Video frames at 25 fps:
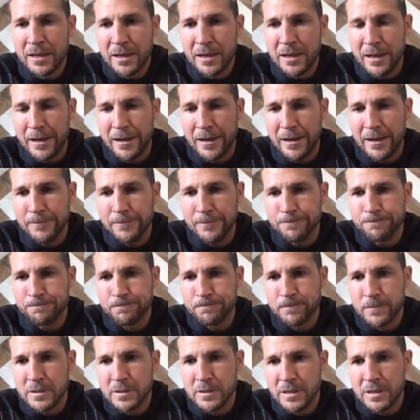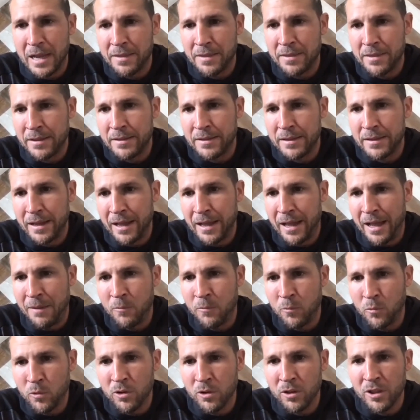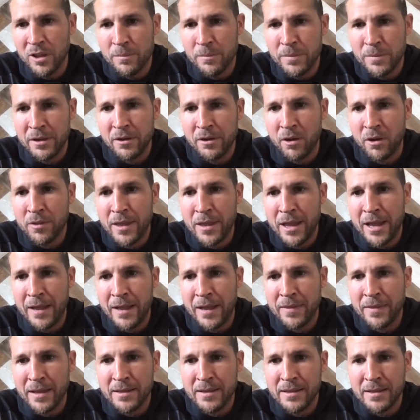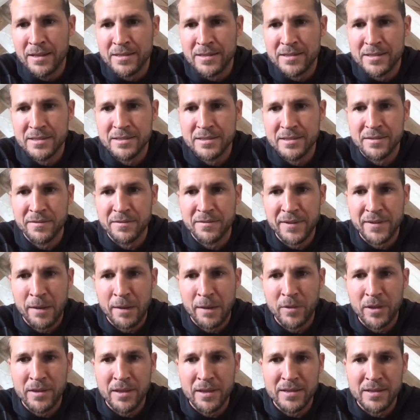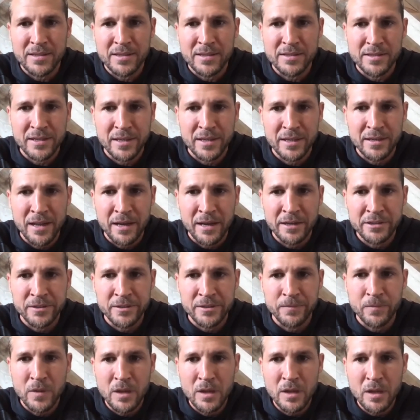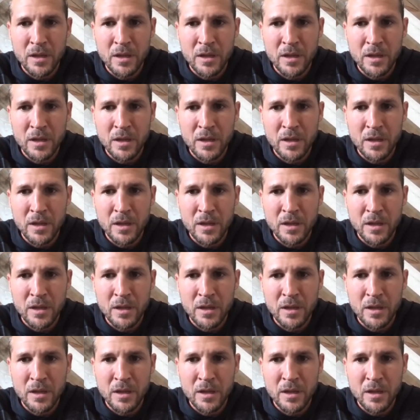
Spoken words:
I think I'm really big on that sense of family, that sense of connection,